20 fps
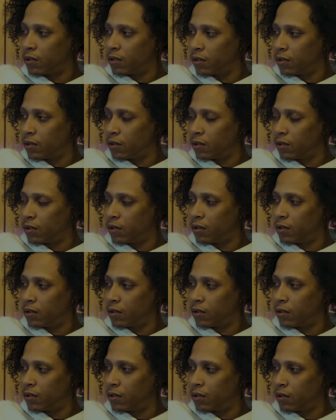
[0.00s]

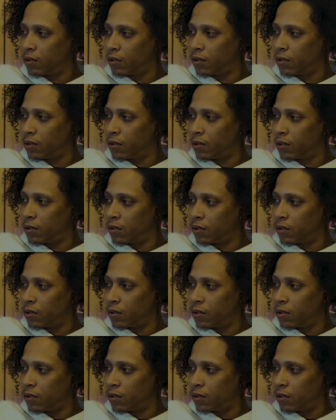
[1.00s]

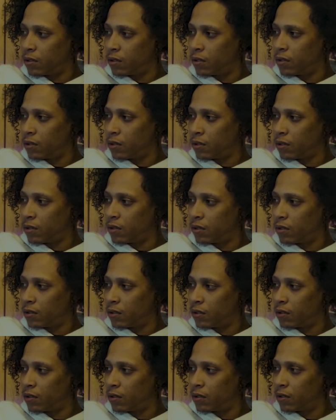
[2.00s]

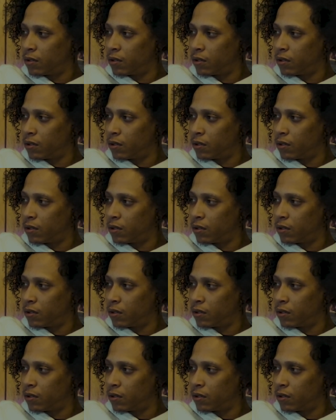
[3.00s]
(silent)